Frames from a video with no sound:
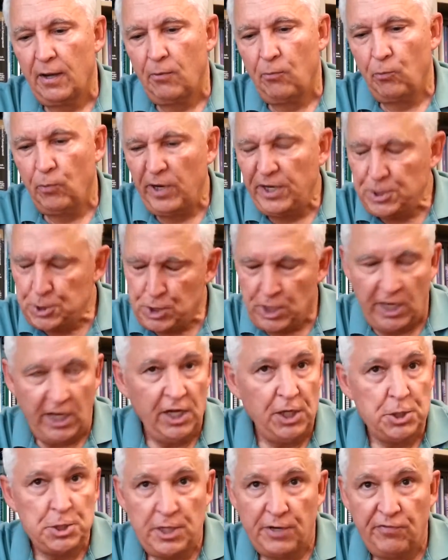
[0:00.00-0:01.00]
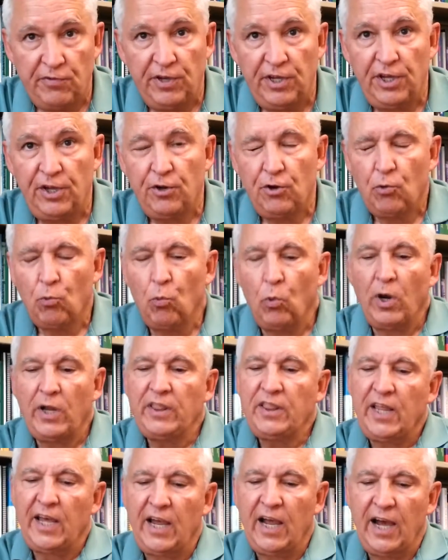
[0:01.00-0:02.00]
We change every year.
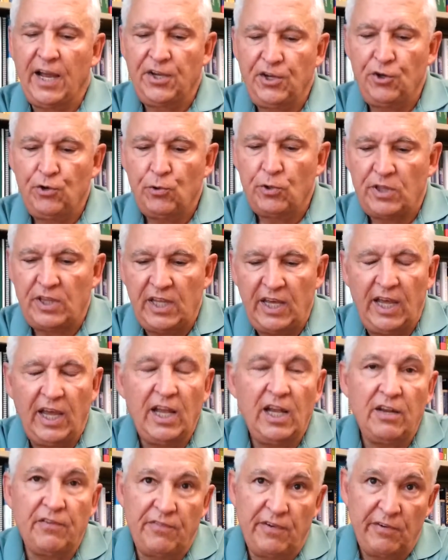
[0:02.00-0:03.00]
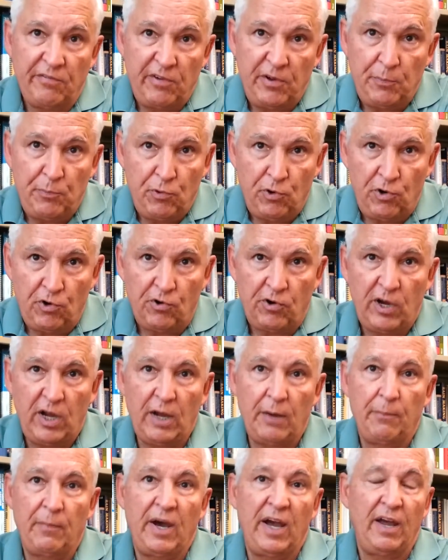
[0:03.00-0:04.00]
One thing I do at the end of every
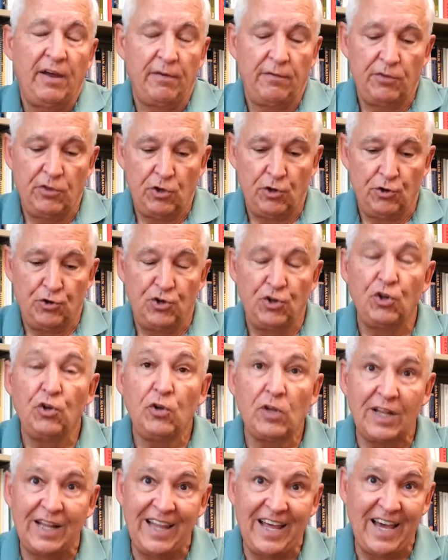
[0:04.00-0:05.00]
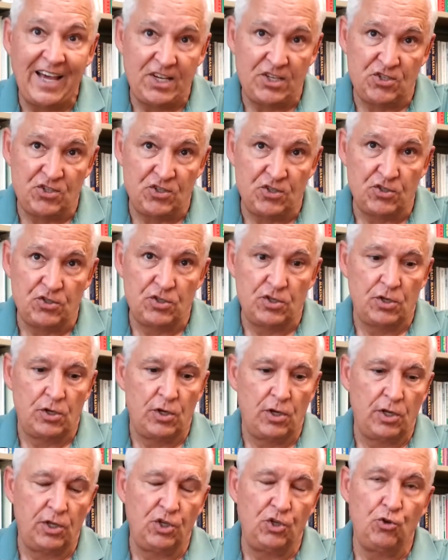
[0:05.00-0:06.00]
program, there are 2 classes,
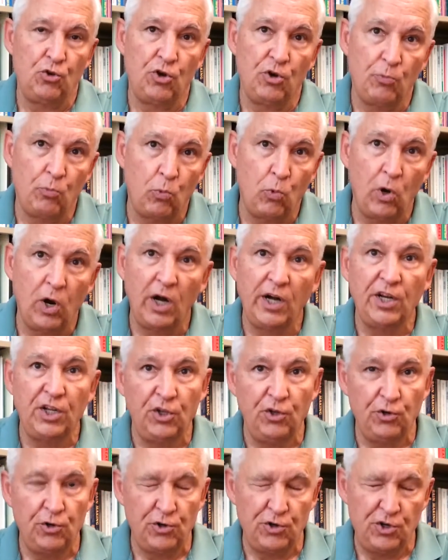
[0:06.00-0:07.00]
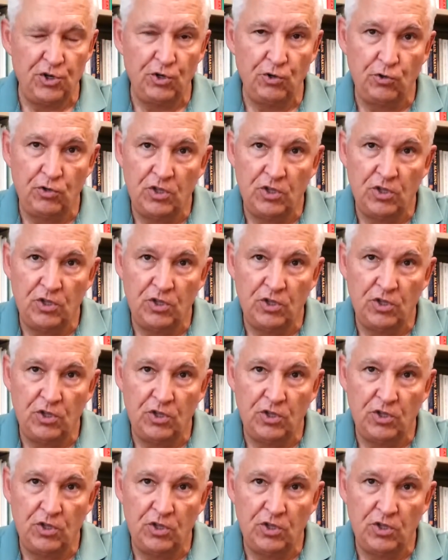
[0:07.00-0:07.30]
Unit 1 and Unit 2.